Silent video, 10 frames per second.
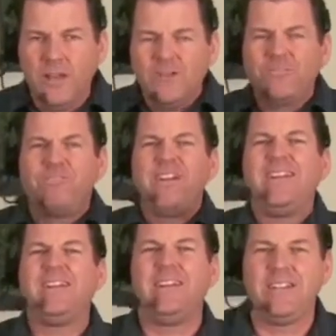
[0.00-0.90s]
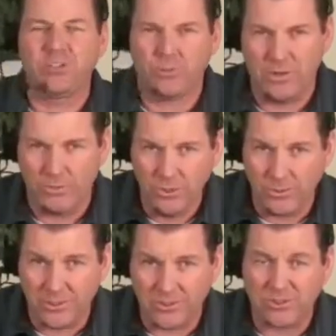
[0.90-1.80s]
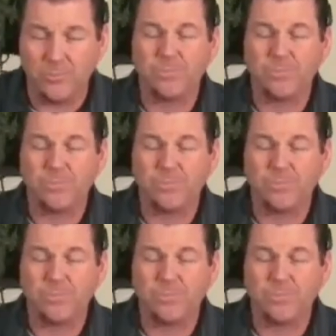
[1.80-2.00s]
fit into these 3 rudiments.